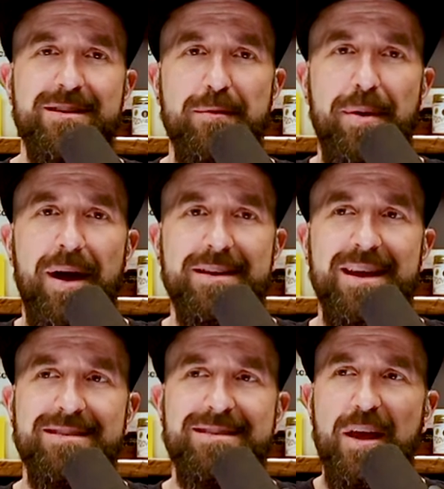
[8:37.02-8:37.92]
to the
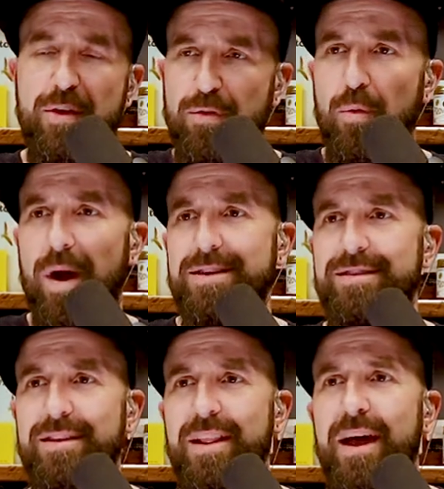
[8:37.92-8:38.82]
podcast. Thank you for
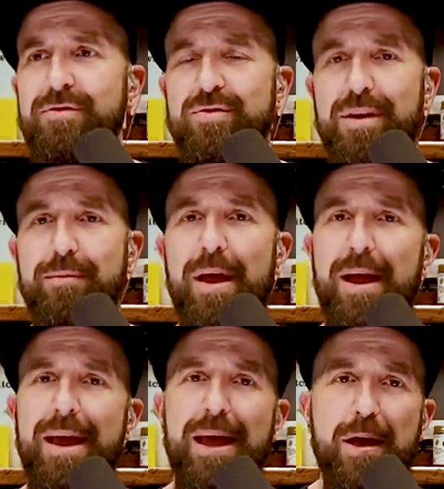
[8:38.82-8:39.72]
watching the live stream.
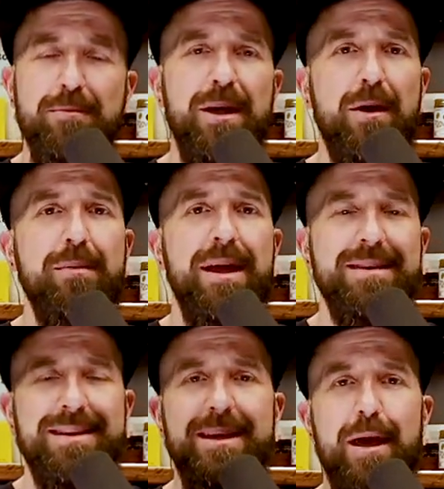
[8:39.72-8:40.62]
Hit me up.
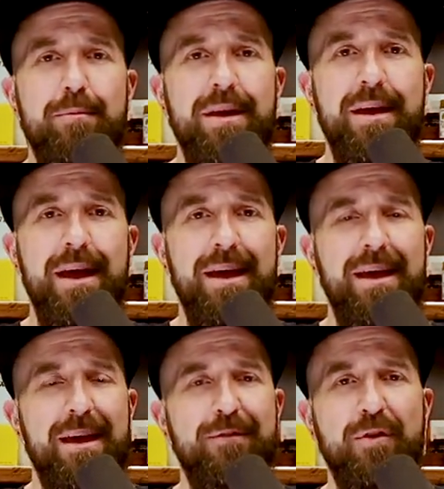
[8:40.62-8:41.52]
DM me.
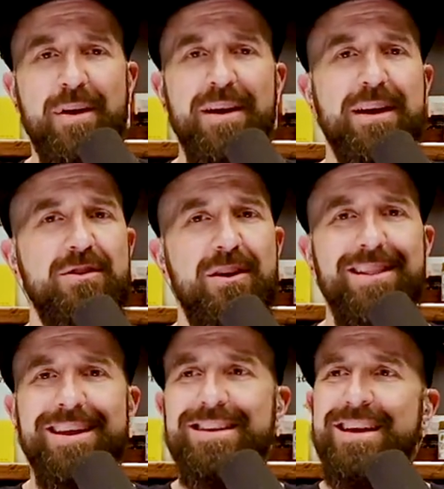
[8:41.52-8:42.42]
If you're connected
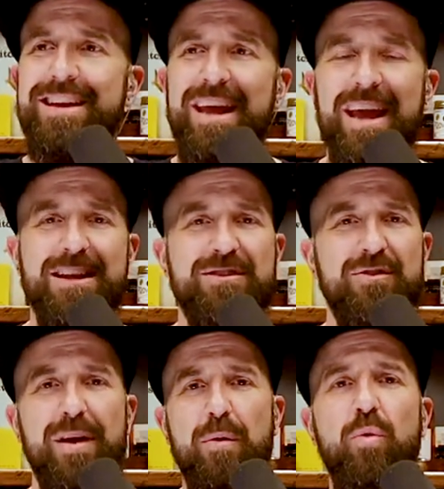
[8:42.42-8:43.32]
on LinkedIn,
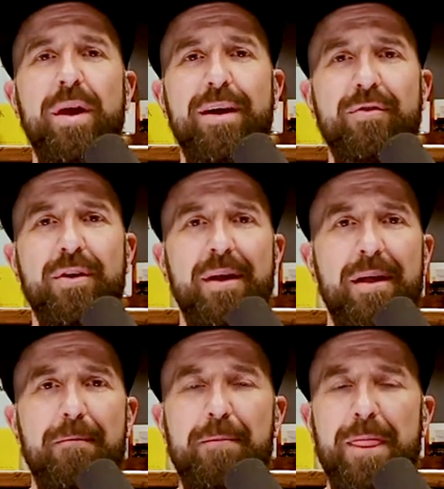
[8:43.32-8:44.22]
Instagram, whatever,
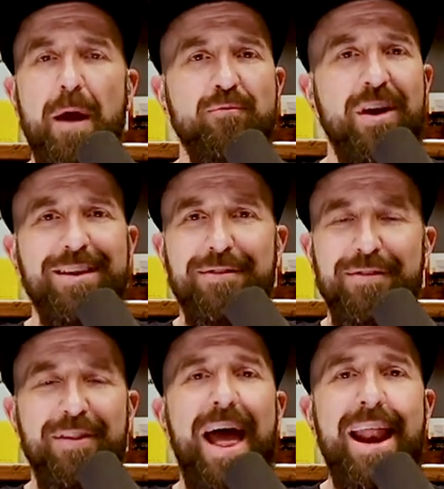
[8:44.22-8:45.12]
I'm running
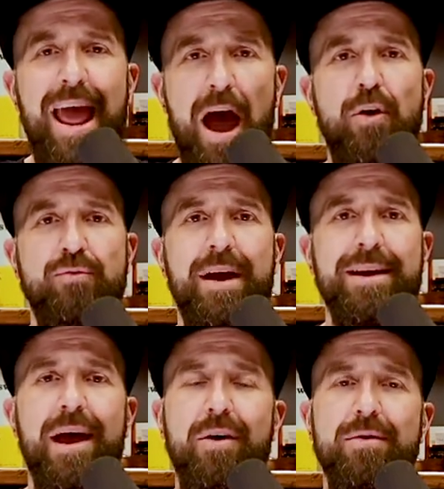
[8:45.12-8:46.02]
flat out right
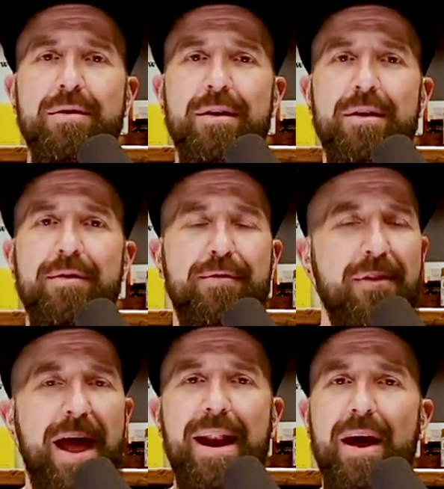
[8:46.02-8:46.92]
now,
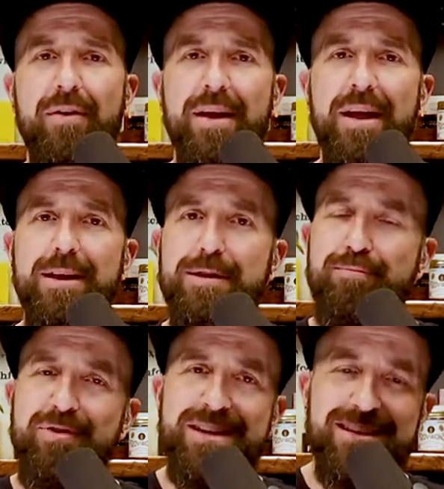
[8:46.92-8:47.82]
flat out to
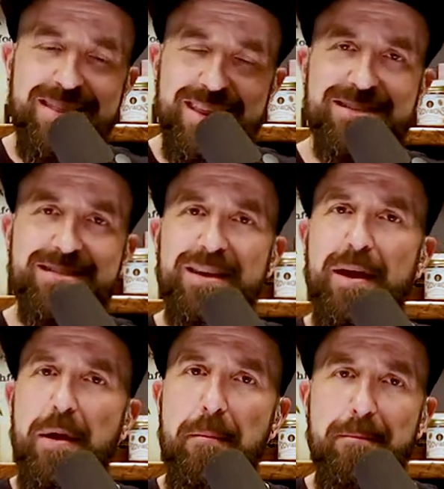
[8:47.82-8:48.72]
preach this
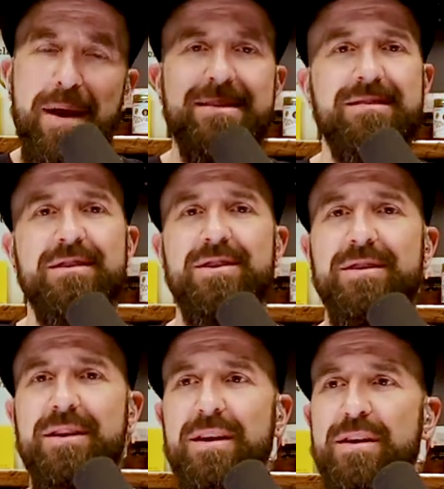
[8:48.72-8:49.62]
message,
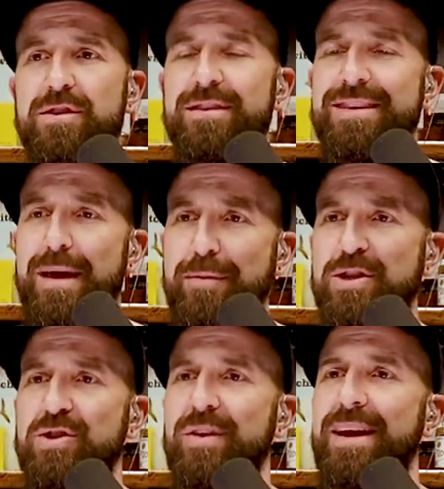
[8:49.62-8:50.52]
to
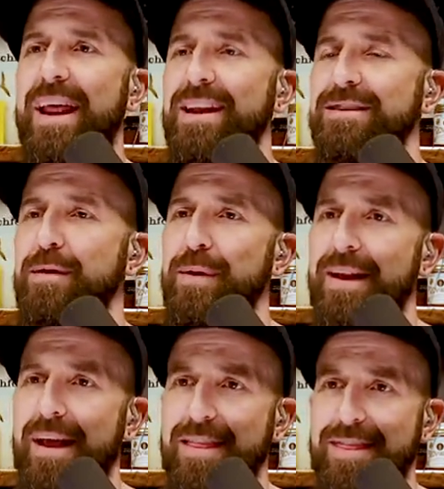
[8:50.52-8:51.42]
demonstrate and exhibit
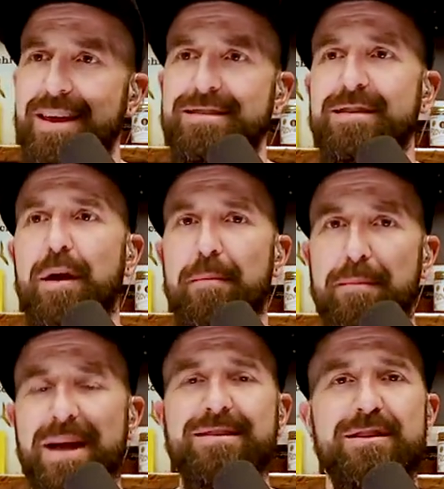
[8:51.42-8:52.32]
this
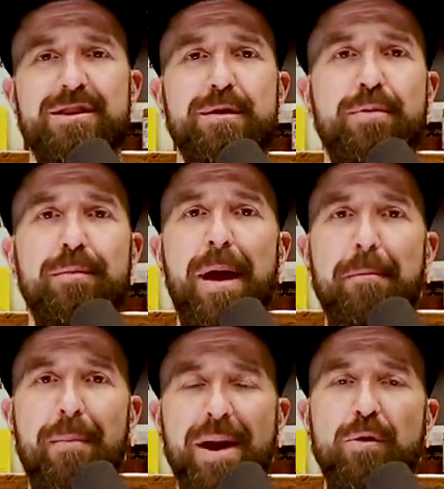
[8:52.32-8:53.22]
message, to put my
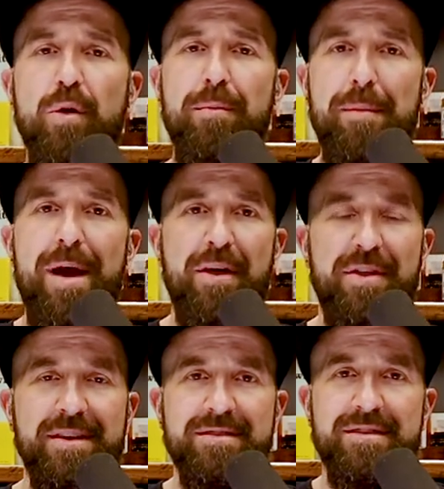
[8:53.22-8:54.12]
money where my mouth
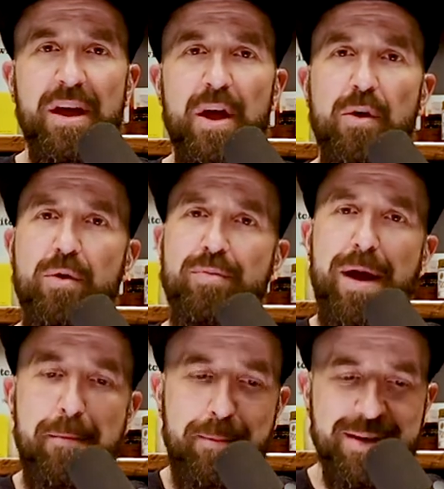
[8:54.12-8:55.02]
is with
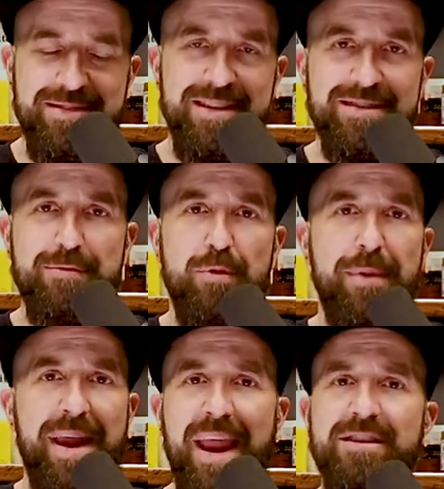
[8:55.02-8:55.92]
my business, with
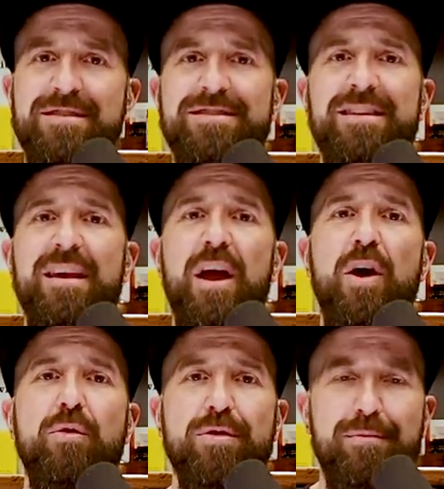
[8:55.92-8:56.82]
my agency,
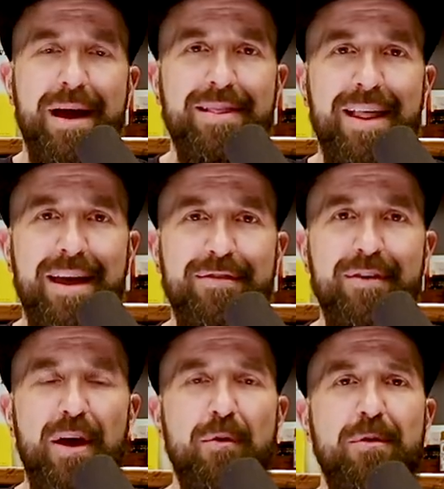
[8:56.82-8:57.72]
with my life,
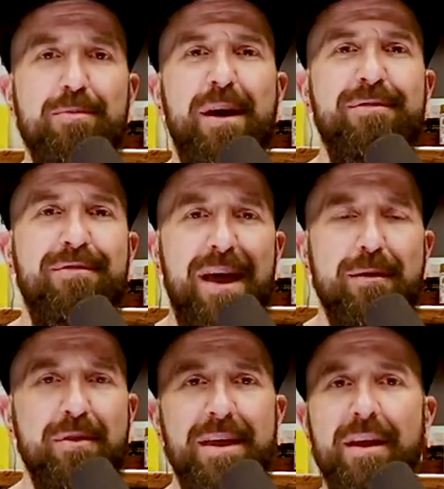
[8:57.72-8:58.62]
with my
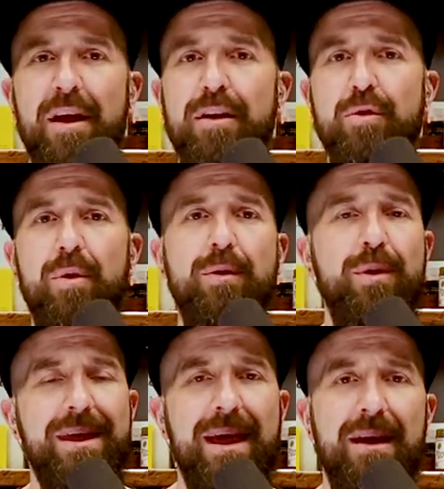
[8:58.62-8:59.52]
family, the way
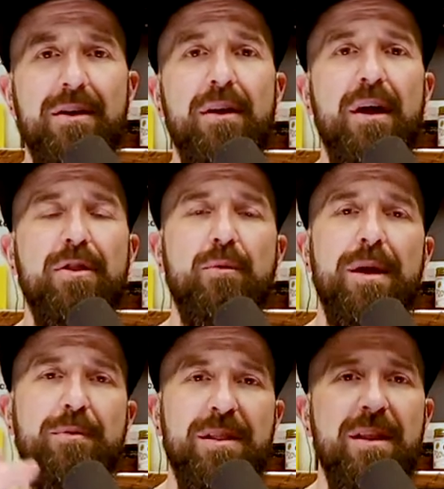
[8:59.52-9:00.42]
we care, the
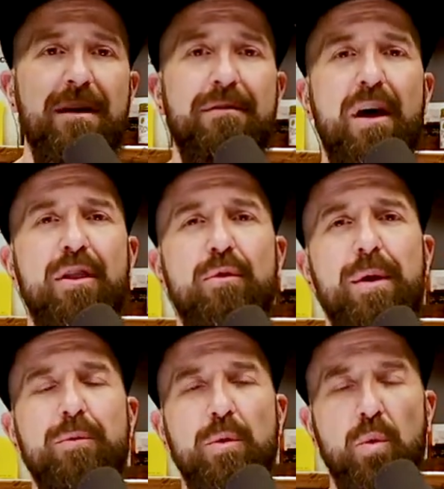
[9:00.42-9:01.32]
way we love, the
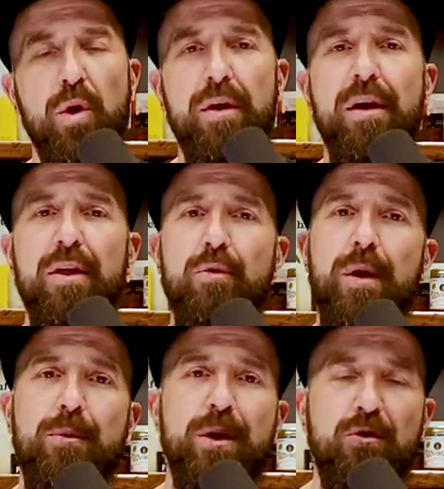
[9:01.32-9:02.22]
way we work, the
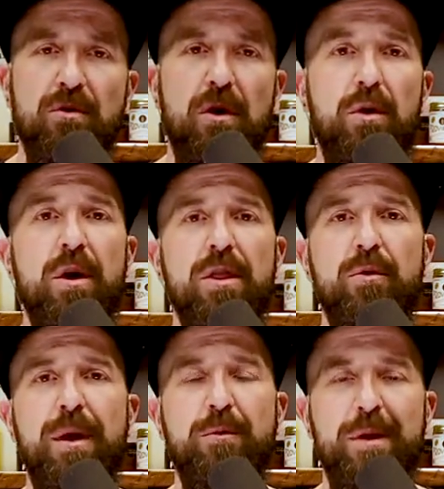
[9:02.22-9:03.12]
way we grow, the
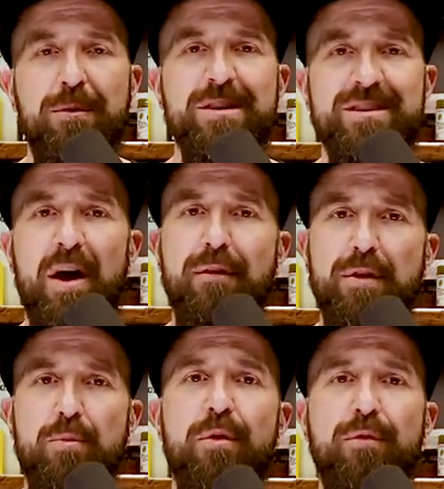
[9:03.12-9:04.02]
way we resolve
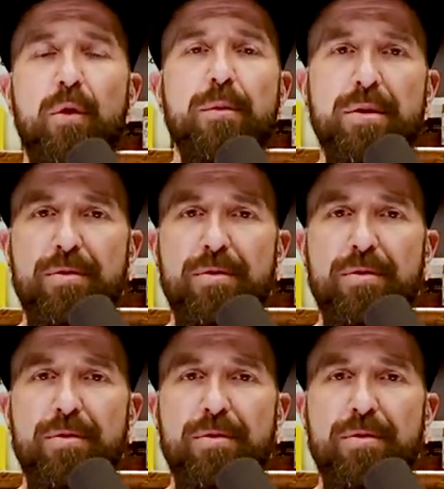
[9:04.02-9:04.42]
to move forward